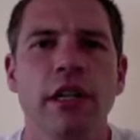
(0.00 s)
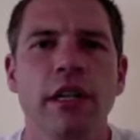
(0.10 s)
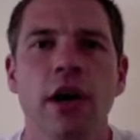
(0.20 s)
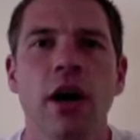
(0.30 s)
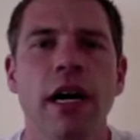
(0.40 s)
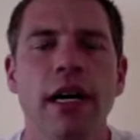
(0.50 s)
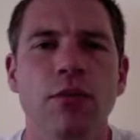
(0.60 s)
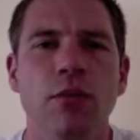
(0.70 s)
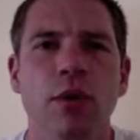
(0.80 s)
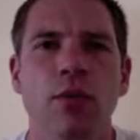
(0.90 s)
a diet
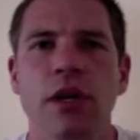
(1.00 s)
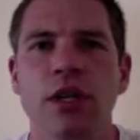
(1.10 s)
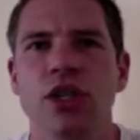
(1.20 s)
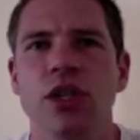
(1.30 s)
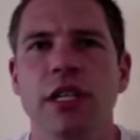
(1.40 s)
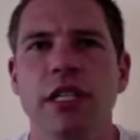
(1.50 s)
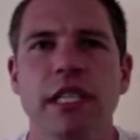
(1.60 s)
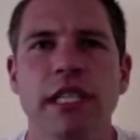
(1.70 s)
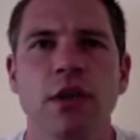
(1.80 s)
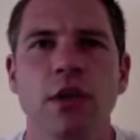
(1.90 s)
and what it should
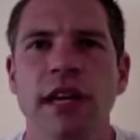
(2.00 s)
consist of.